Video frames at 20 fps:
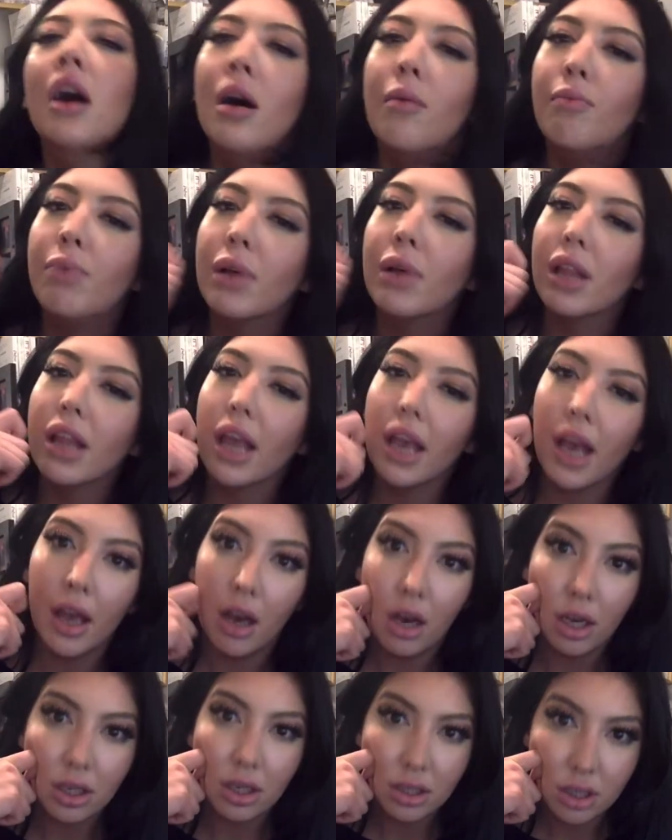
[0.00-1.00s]
But, like, I
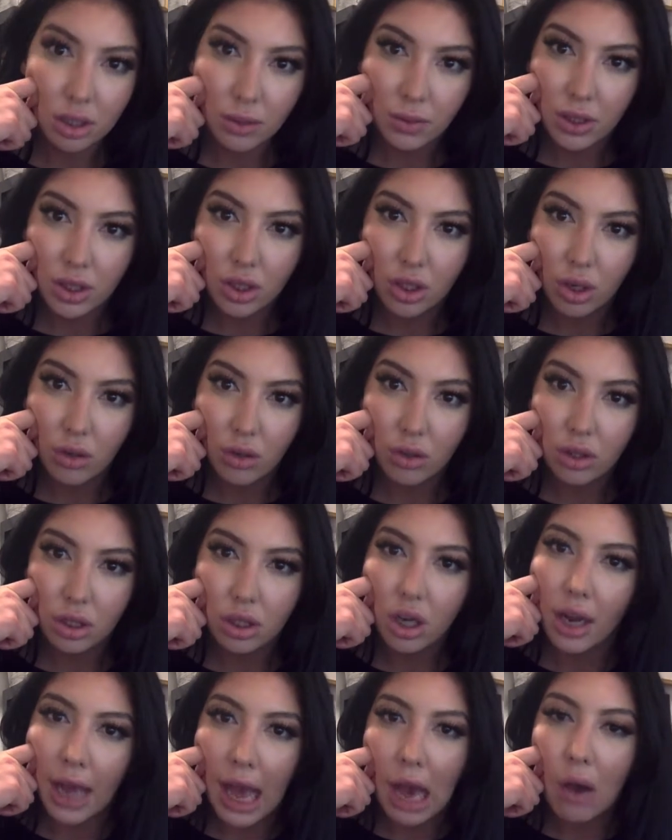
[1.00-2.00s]
also was so
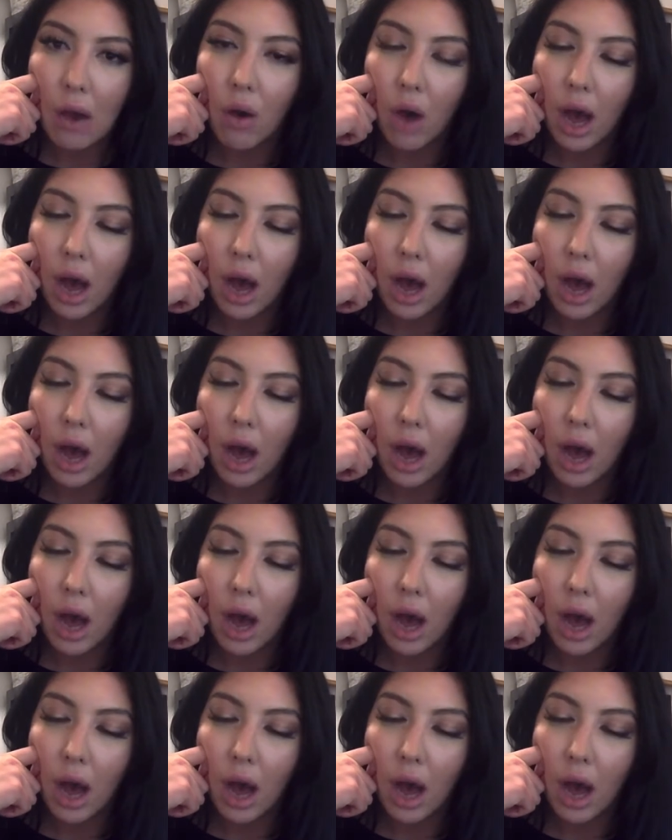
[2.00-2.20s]
strung out.